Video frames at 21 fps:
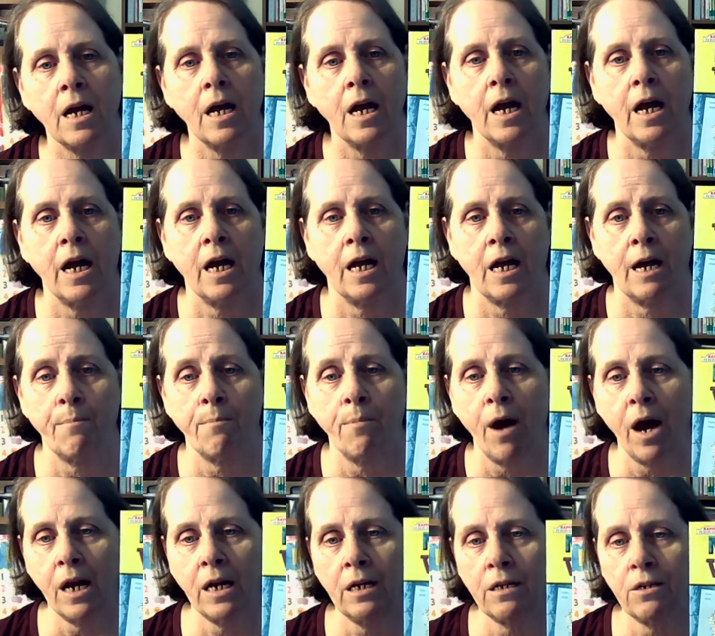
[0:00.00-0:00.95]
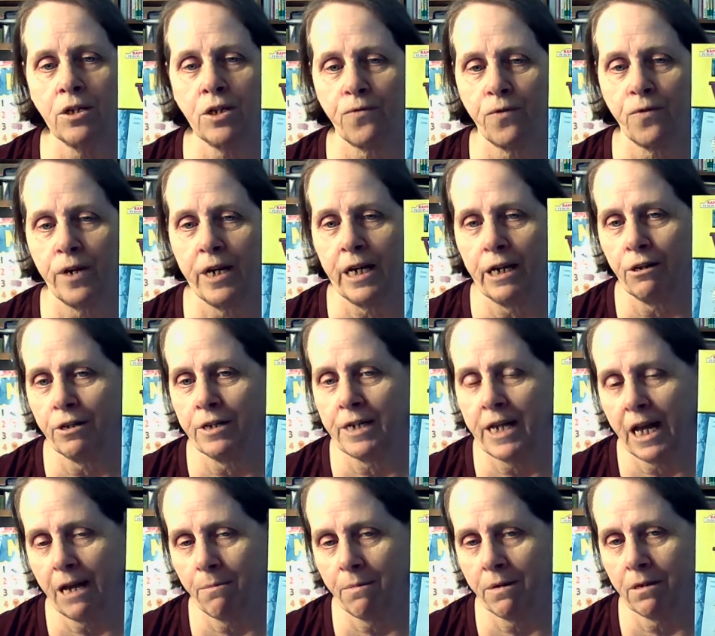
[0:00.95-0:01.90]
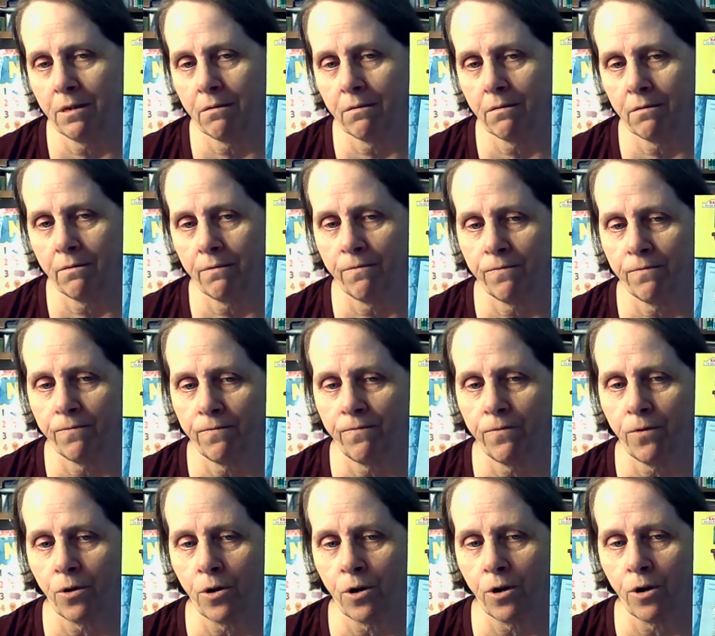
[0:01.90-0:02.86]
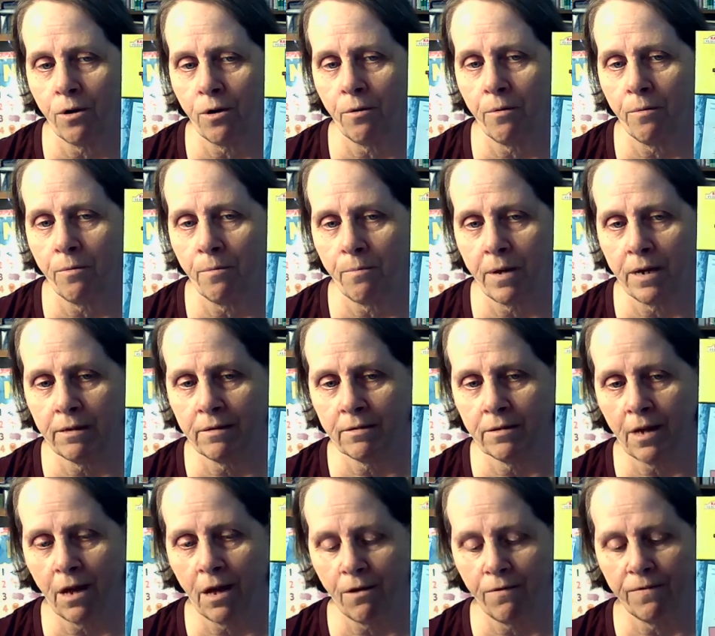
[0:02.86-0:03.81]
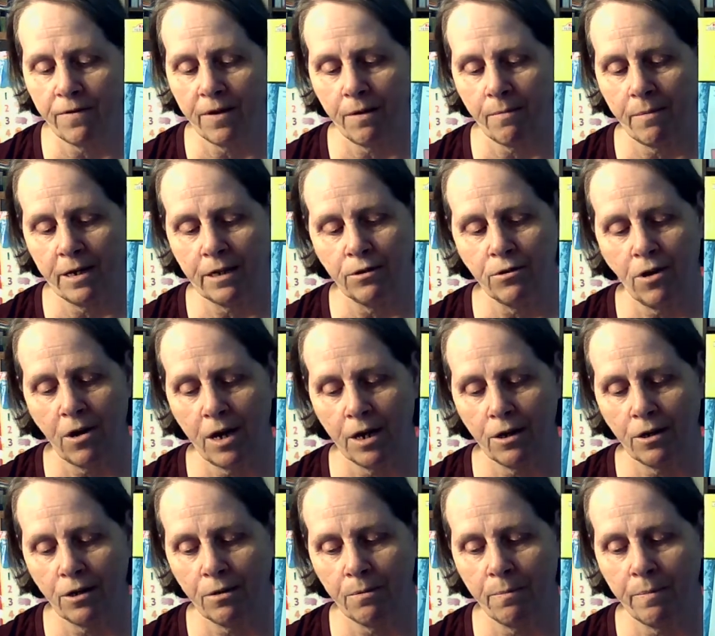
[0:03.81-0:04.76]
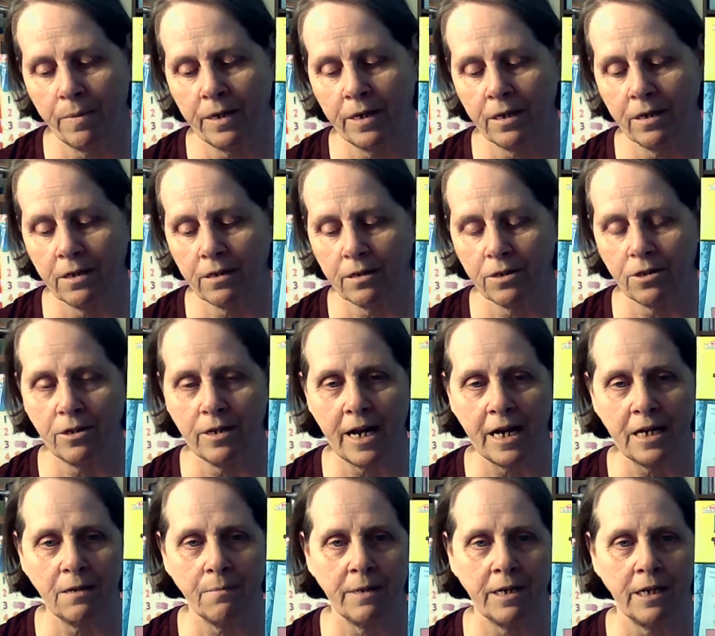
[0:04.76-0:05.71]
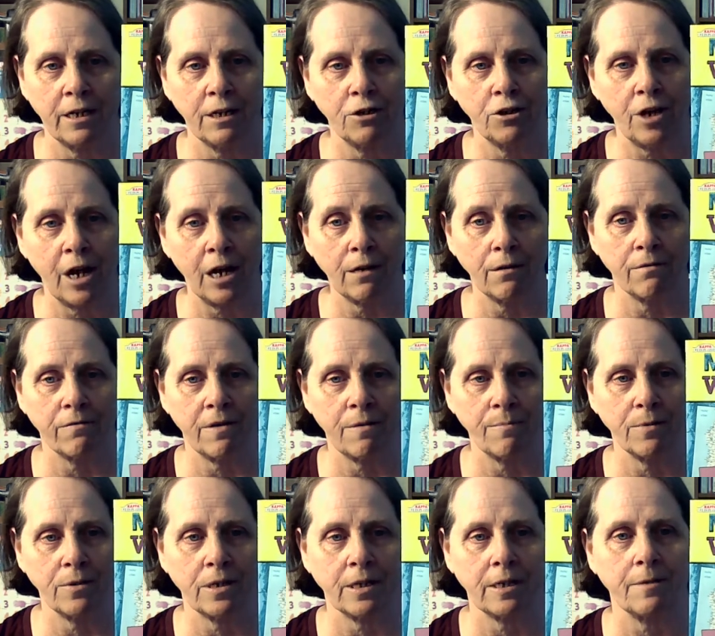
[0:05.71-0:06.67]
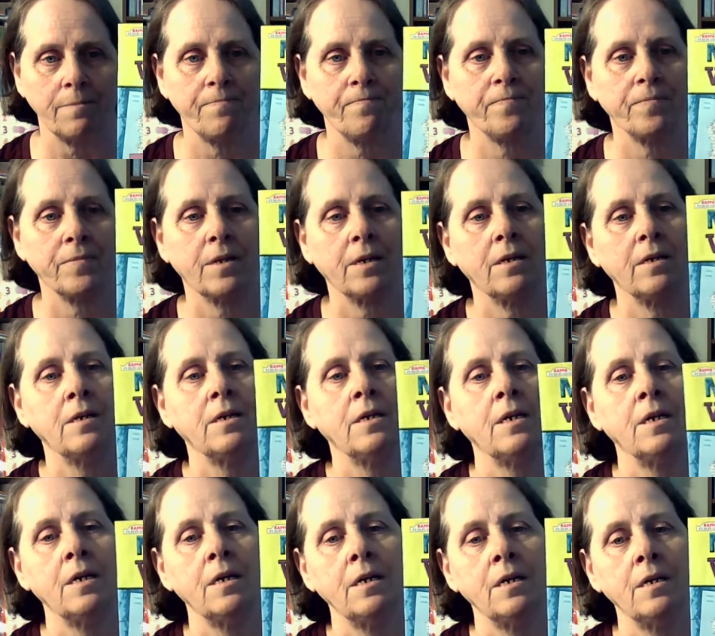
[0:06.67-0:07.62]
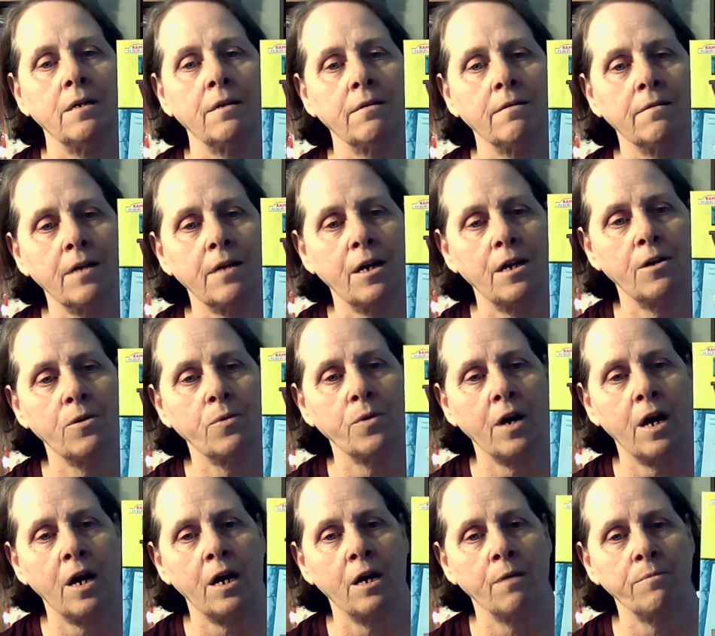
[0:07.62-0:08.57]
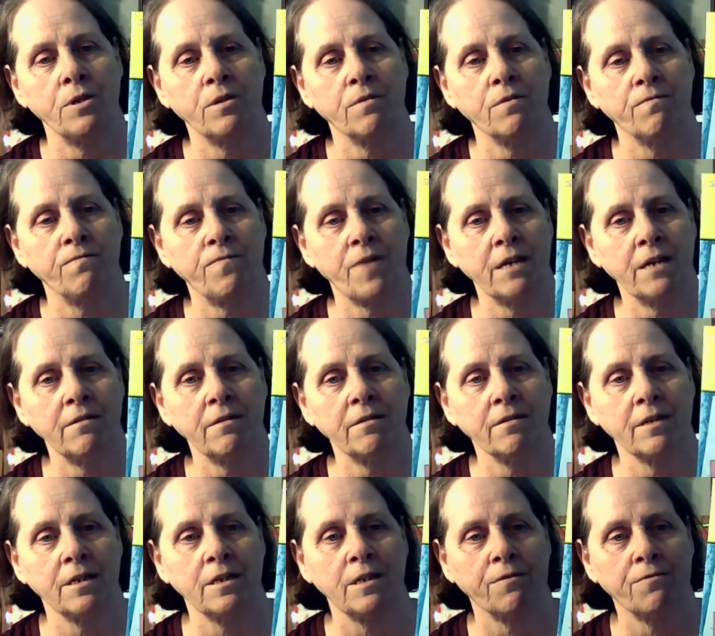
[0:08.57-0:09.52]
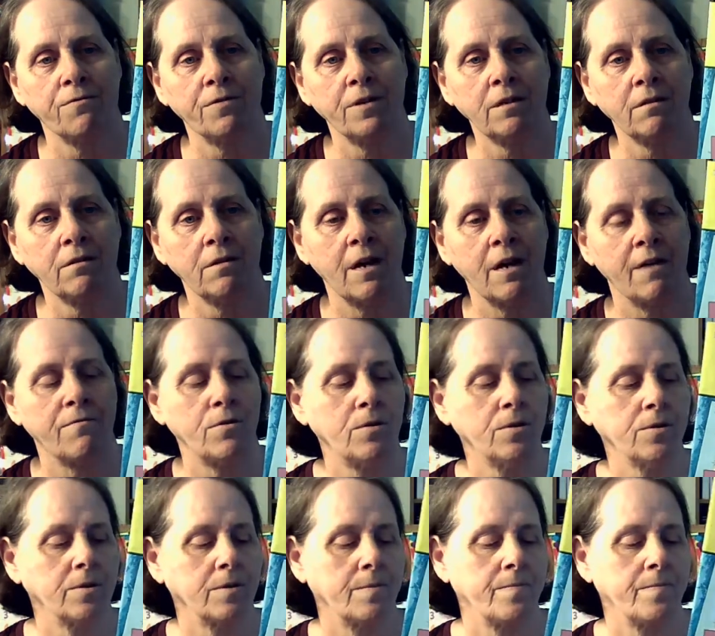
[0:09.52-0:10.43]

and I bought it just for entertainment for myself and my daughter, but it turned out to be a geography book. So you can find these at different levels,